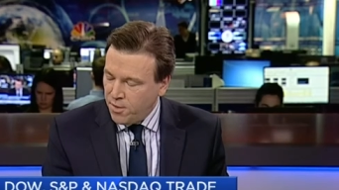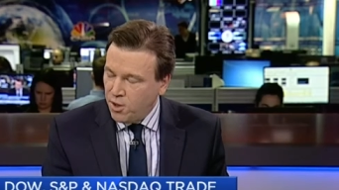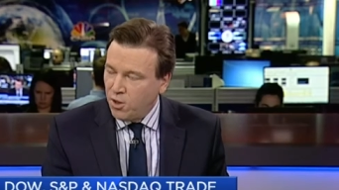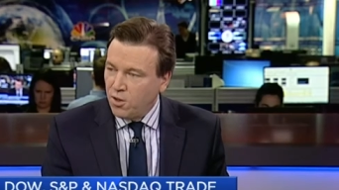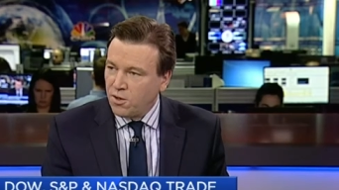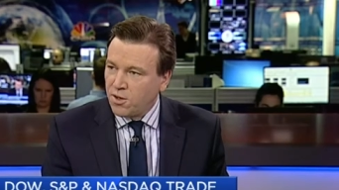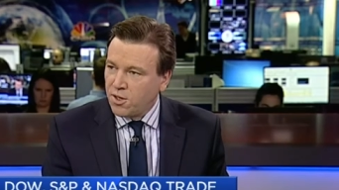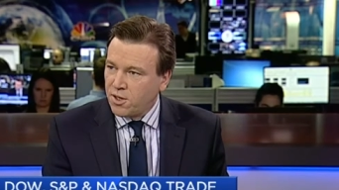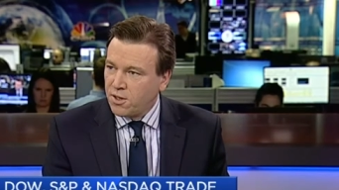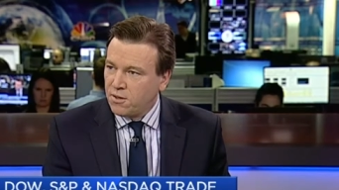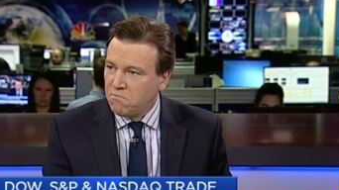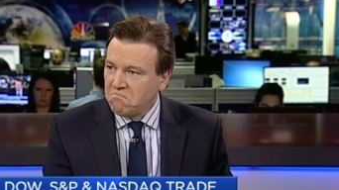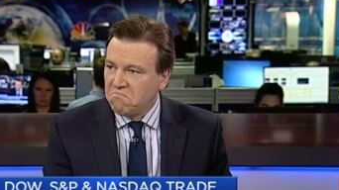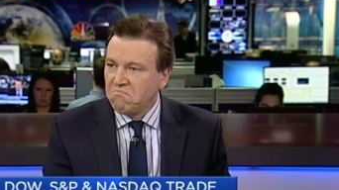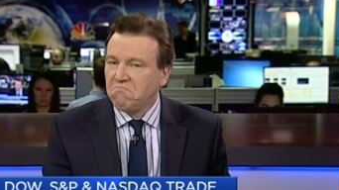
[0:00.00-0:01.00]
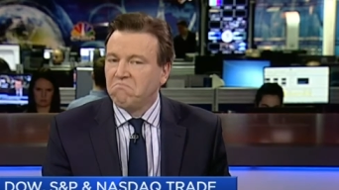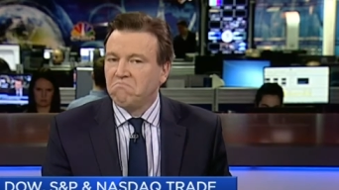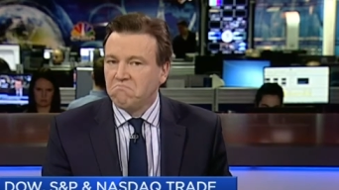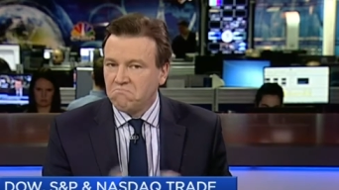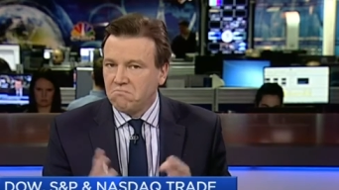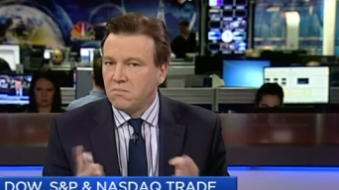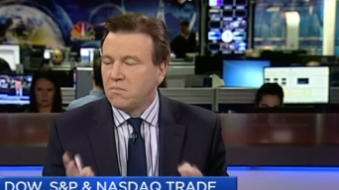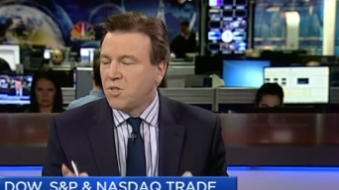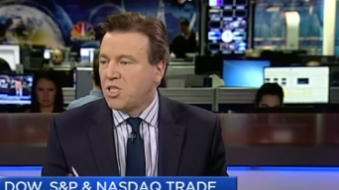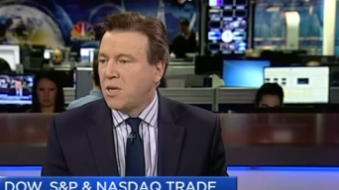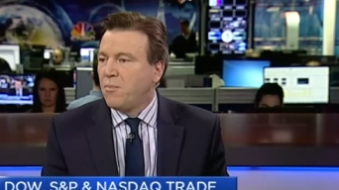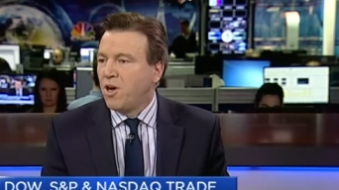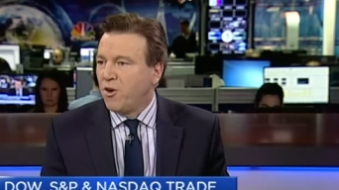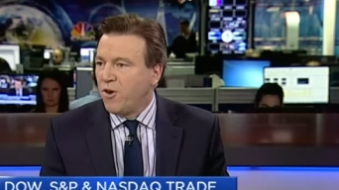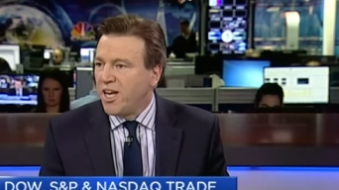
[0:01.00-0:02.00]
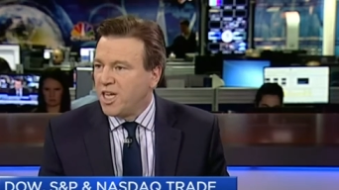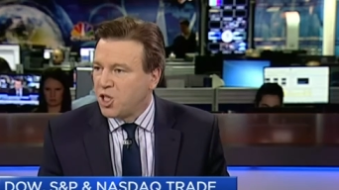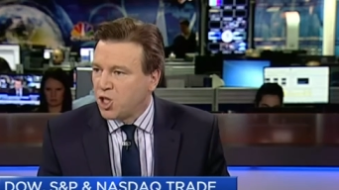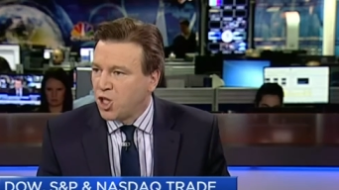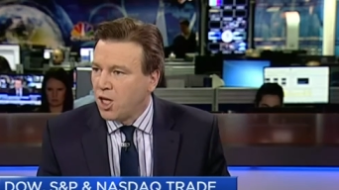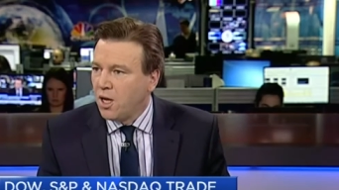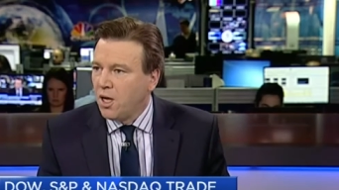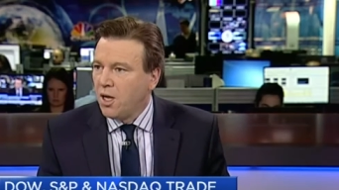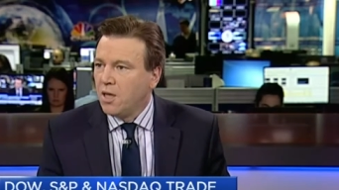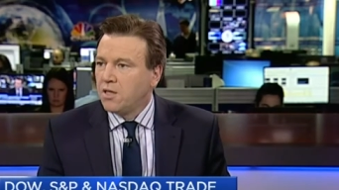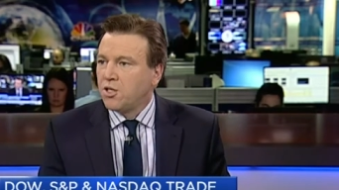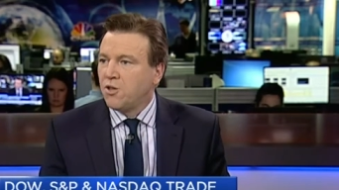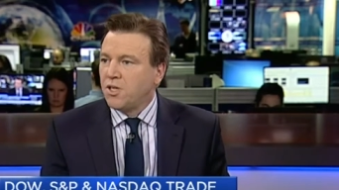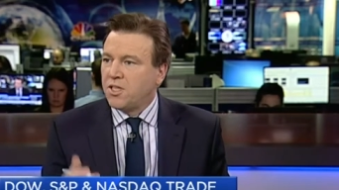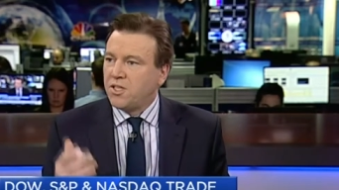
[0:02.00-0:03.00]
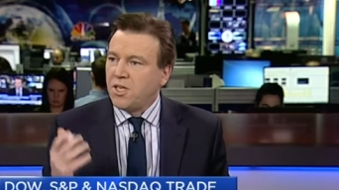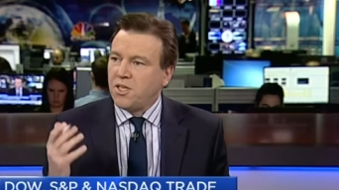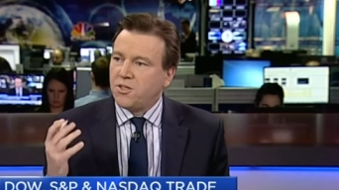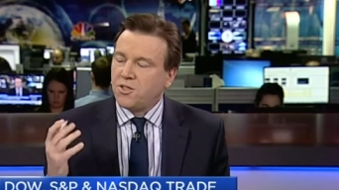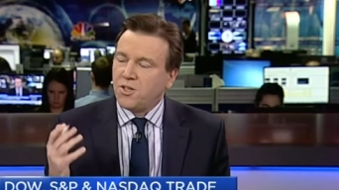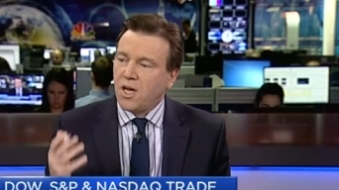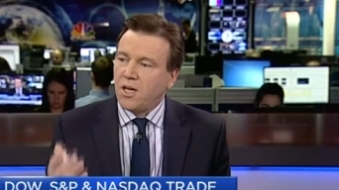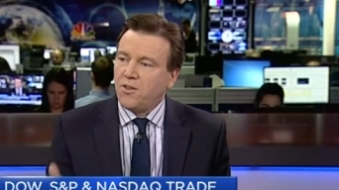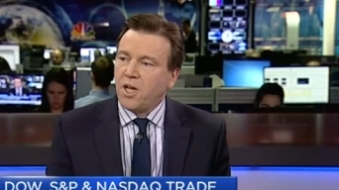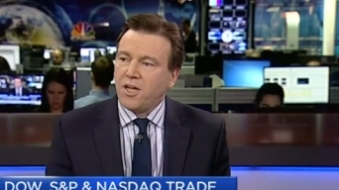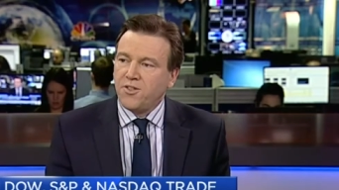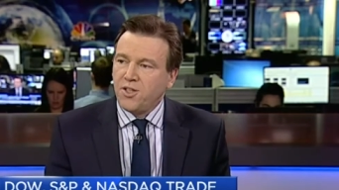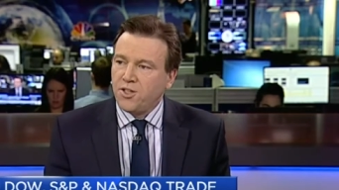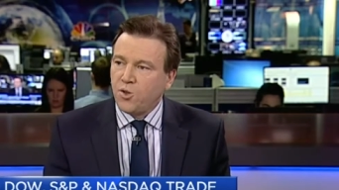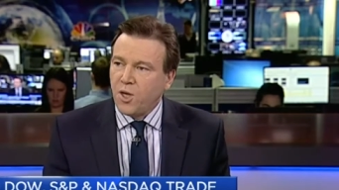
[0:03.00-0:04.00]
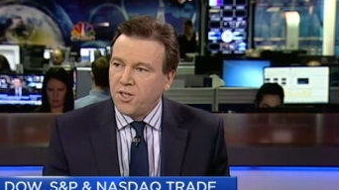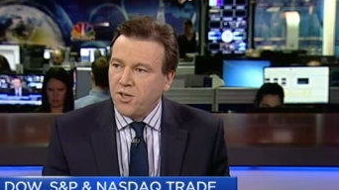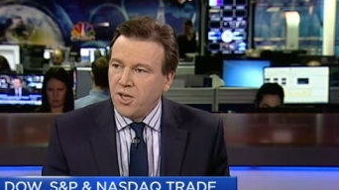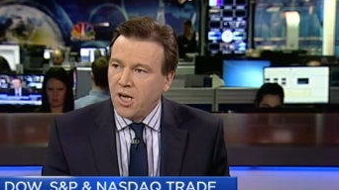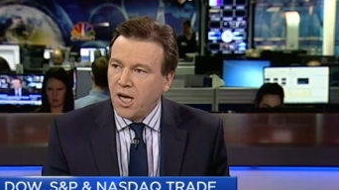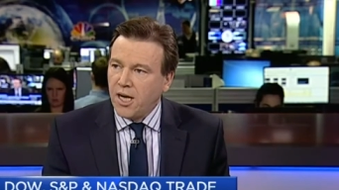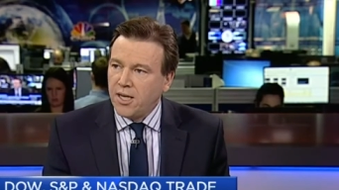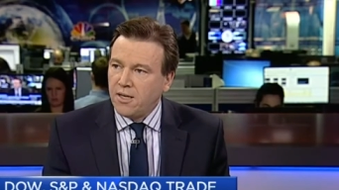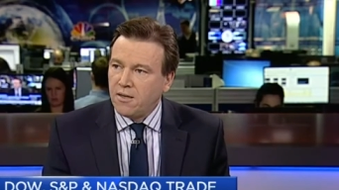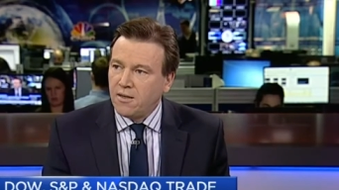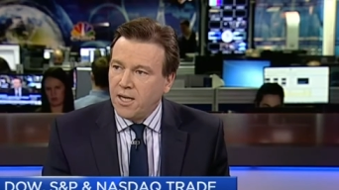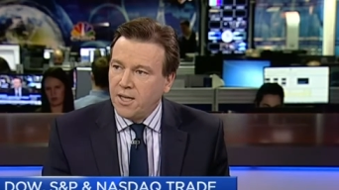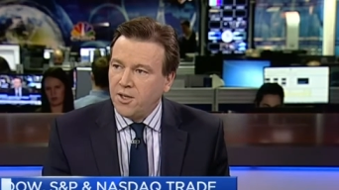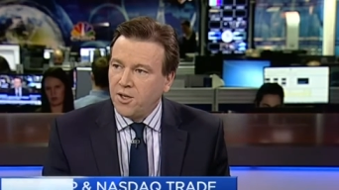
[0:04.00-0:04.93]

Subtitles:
look similar-ish. So this is 1929 in the